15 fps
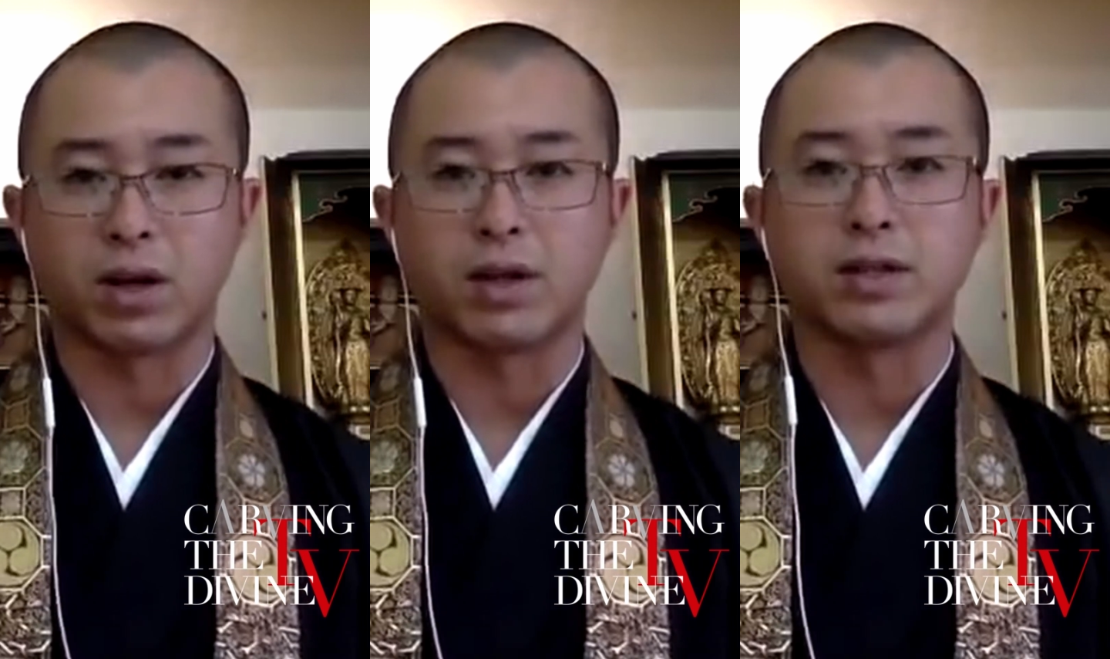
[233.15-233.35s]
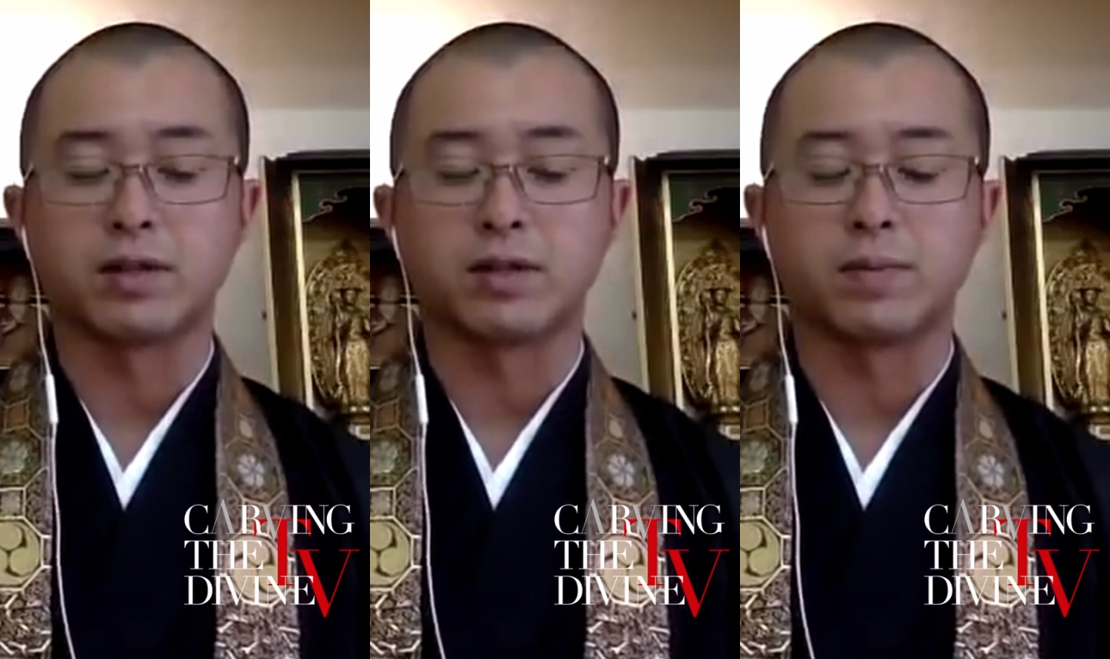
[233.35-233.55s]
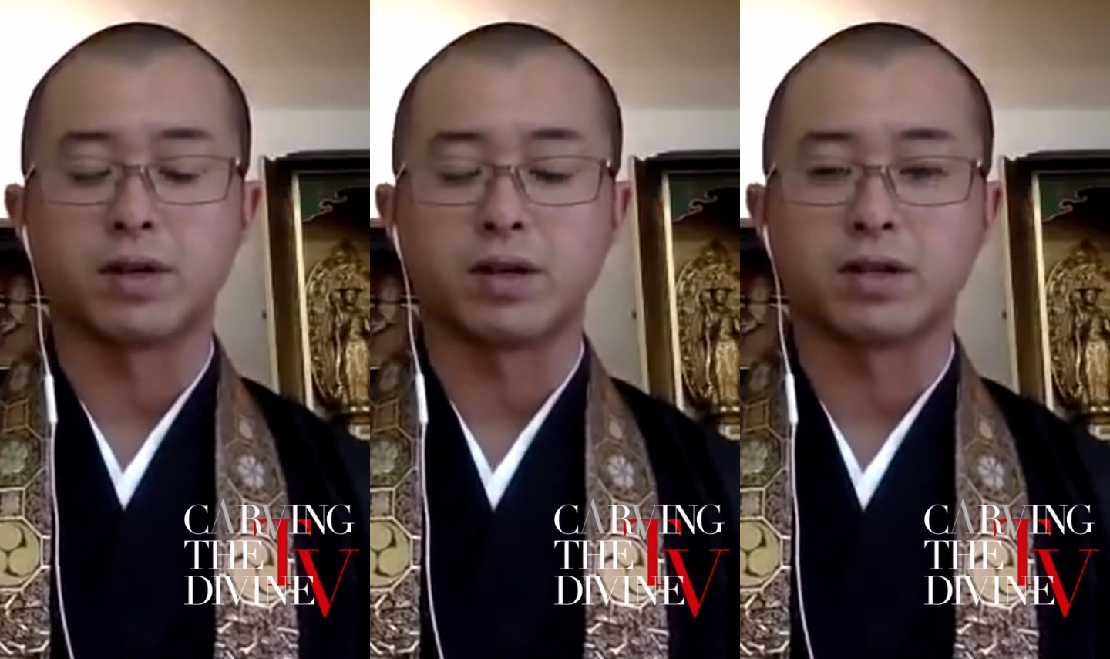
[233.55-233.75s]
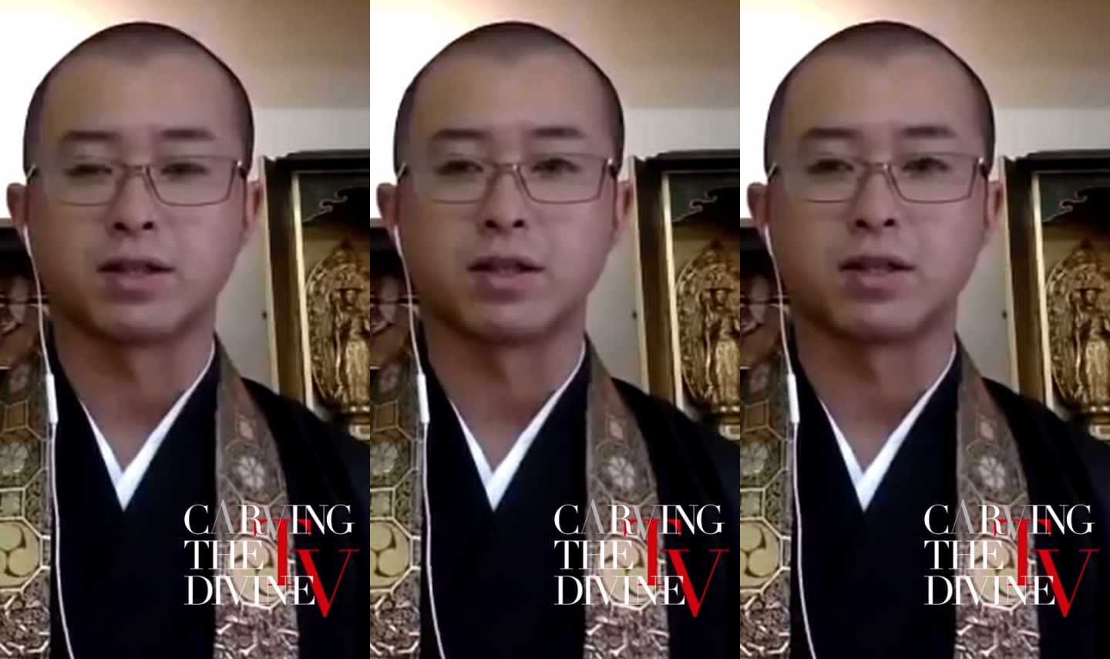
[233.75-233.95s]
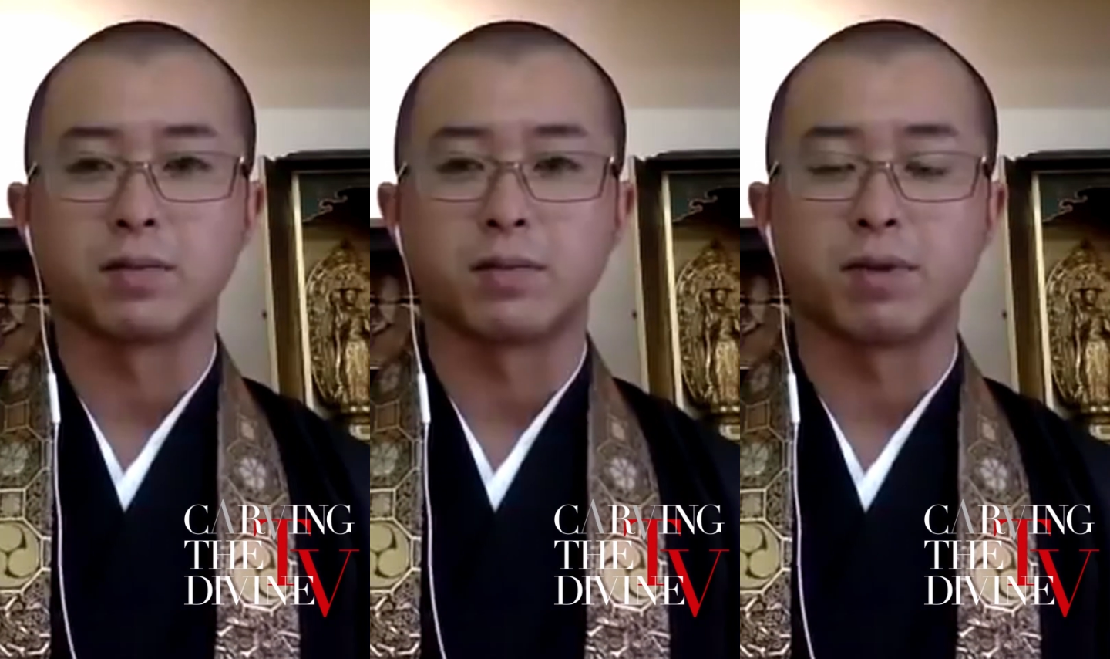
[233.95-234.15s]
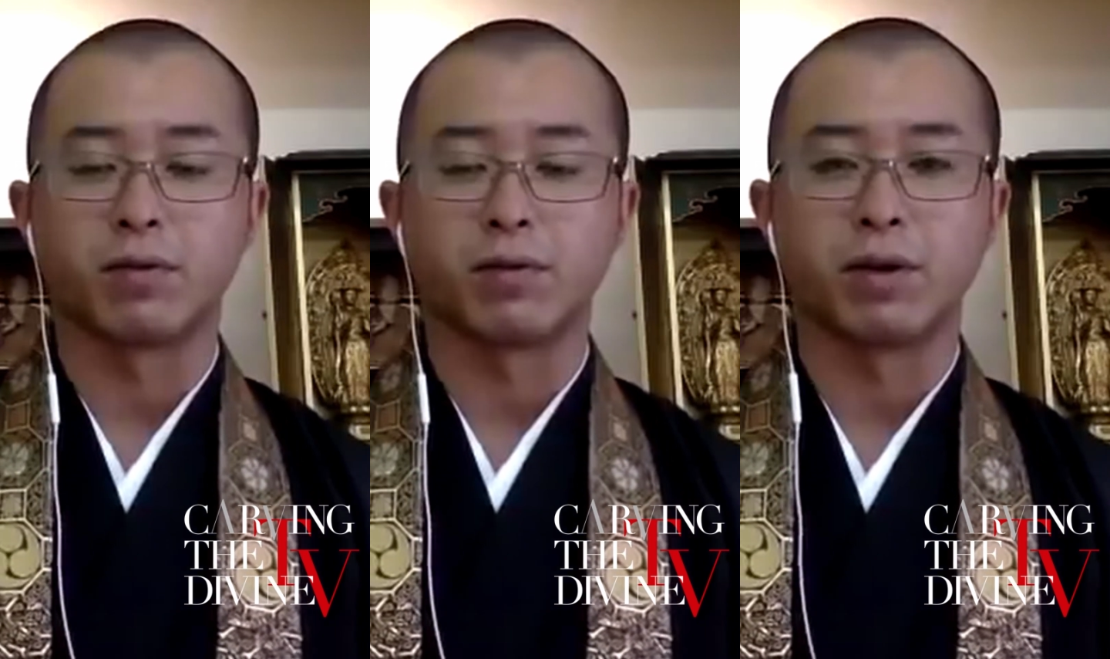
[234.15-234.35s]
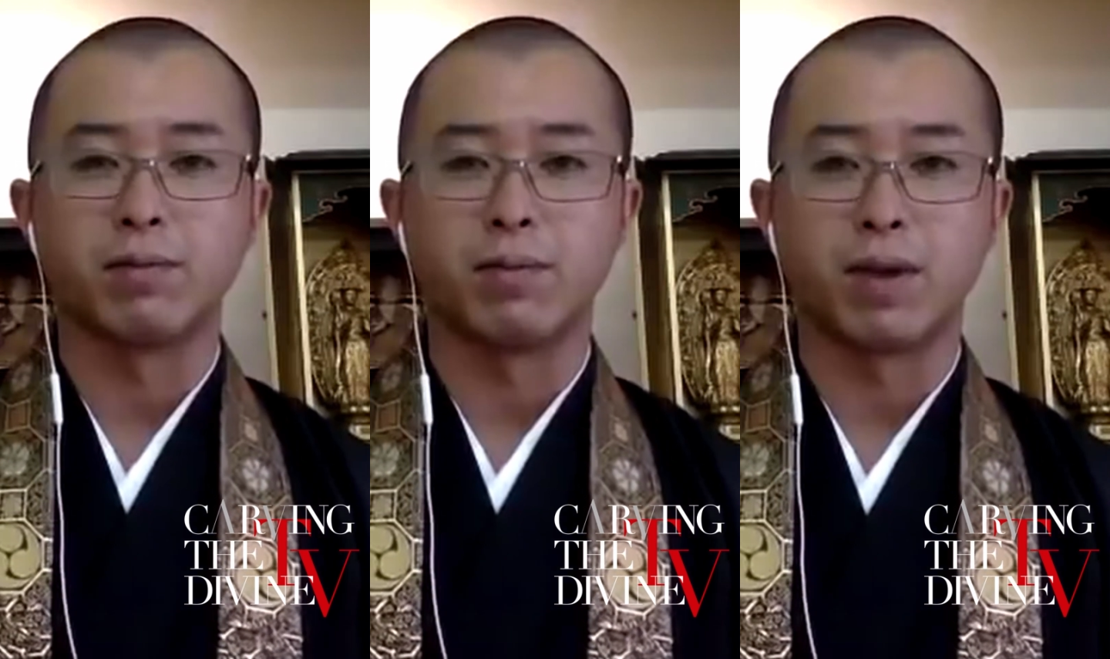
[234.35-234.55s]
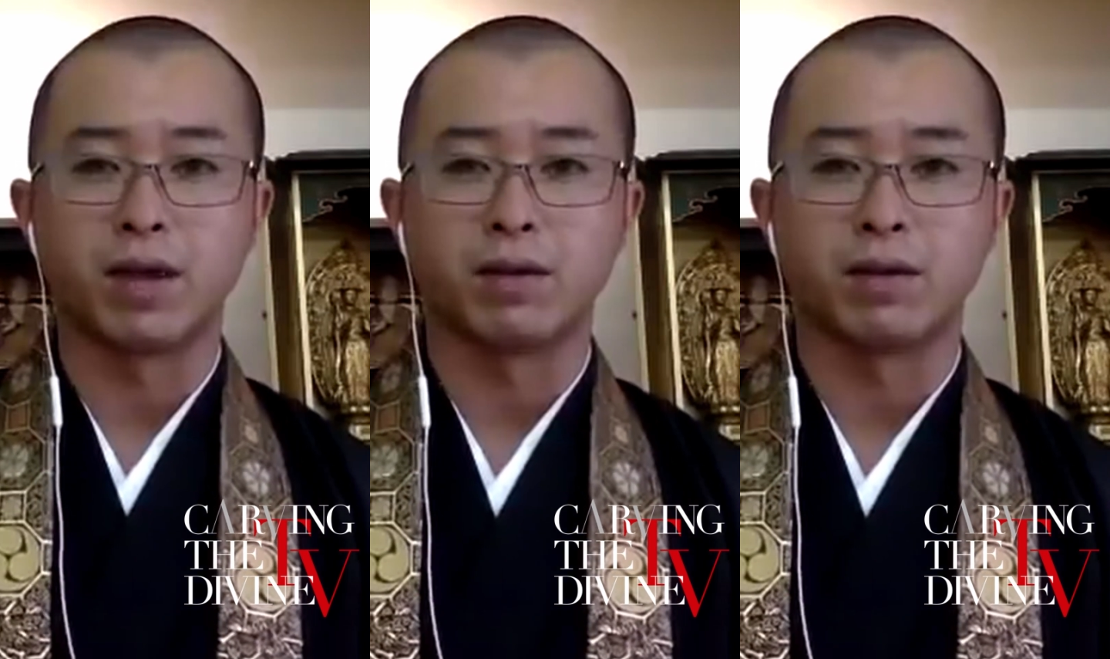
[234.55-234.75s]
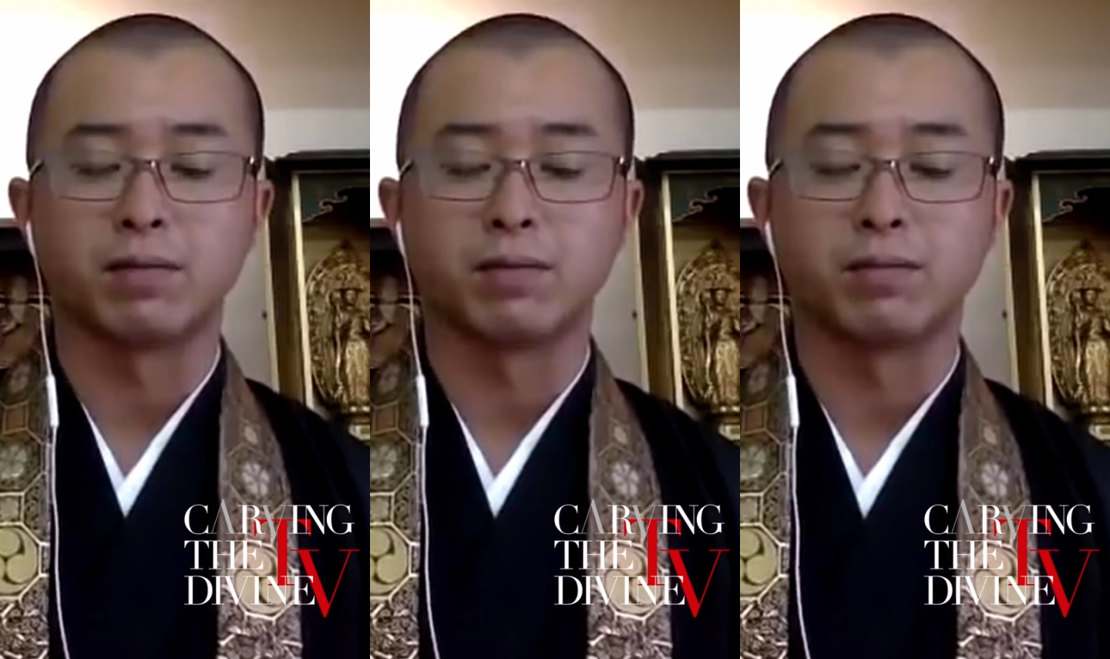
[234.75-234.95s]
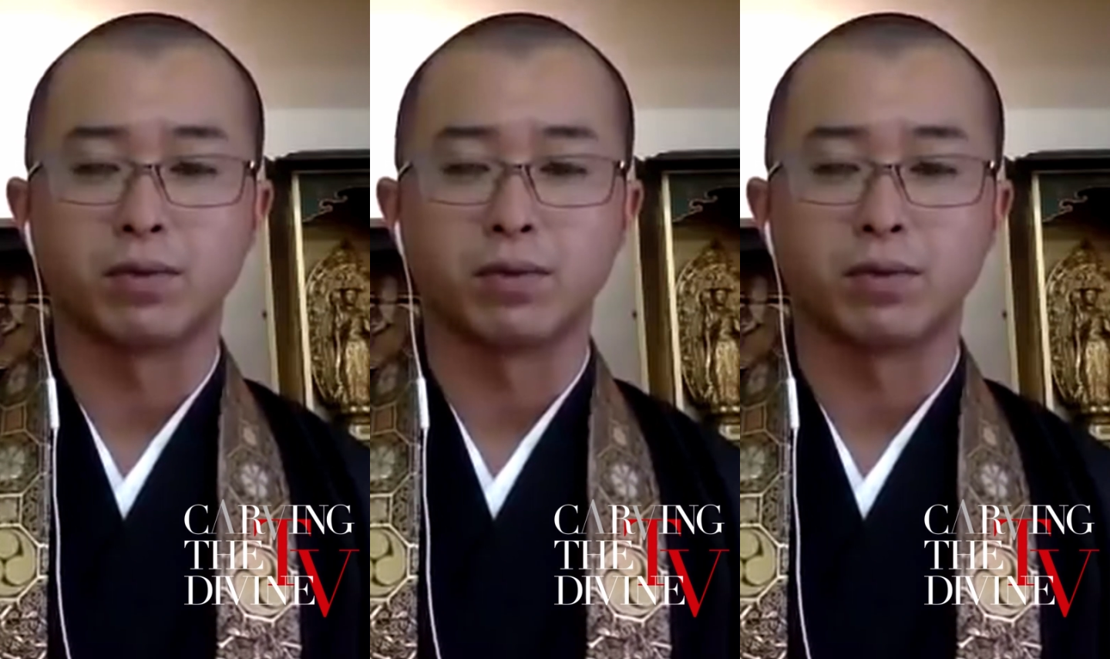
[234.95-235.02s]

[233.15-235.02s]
It's because it's a very main